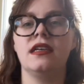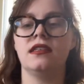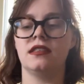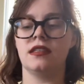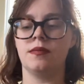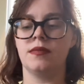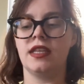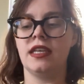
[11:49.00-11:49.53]
is
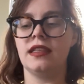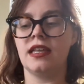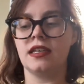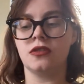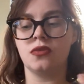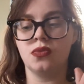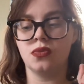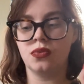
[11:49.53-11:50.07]
something
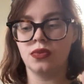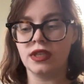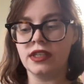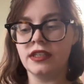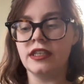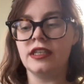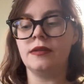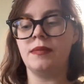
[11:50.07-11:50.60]
that's
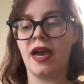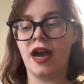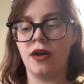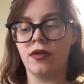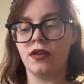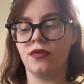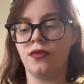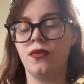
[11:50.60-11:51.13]
really
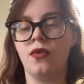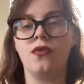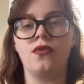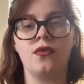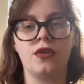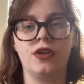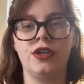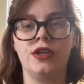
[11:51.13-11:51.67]
powerful
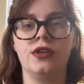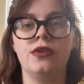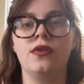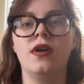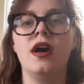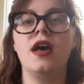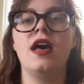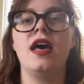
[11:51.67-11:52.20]
for you.